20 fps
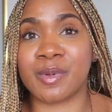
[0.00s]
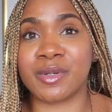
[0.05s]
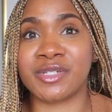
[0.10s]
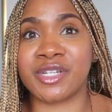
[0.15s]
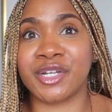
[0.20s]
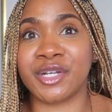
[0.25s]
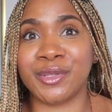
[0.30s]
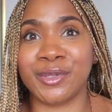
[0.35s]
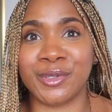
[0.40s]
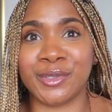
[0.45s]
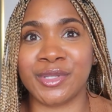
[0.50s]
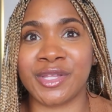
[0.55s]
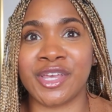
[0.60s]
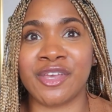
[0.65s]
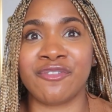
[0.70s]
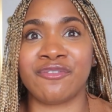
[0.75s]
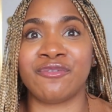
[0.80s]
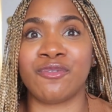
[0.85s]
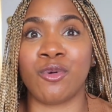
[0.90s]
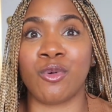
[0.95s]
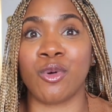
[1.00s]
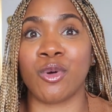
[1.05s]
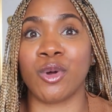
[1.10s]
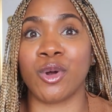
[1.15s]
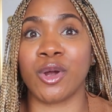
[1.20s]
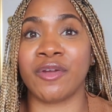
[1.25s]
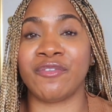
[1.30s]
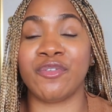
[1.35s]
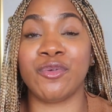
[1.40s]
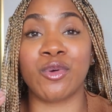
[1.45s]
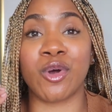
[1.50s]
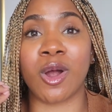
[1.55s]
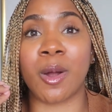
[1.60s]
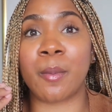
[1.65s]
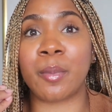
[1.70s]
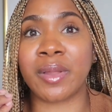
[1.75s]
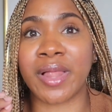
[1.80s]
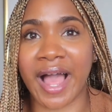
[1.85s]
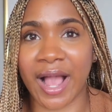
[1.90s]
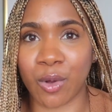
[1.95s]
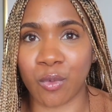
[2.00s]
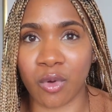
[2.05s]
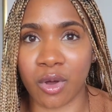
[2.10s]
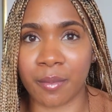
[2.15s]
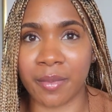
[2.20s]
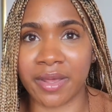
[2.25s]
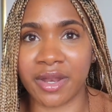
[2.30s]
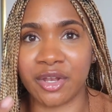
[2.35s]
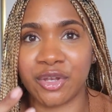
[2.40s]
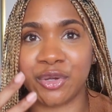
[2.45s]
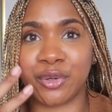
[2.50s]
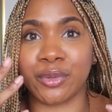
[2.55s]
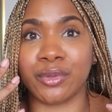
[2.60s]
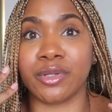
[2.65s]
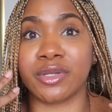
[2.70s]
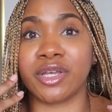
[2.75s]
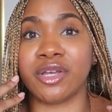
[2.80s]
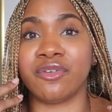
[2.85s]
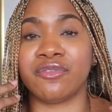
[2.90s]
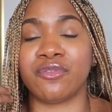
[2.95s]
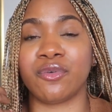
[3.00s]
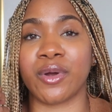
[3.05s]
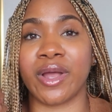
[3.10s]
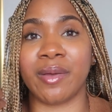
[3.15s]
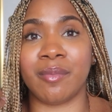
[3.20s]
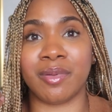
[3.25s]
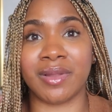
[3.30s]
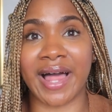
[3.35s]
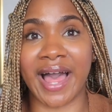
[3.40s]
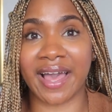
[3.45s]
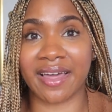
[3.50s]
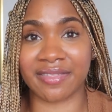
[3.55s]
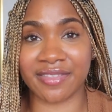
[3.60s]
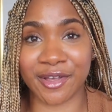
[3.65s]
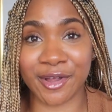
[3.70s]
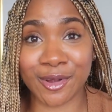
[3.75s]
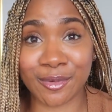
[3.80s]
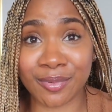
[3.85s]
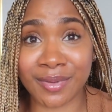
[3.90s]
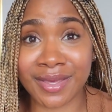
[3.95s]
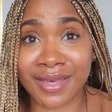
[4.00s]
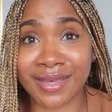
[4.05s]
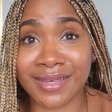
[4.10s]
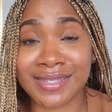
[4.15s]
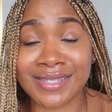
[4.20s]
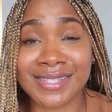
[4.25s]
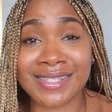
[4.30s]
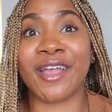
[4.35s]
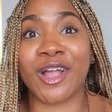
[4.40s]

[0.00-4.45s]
particularly for if you are a Black woman and you're looking for a Black therapist,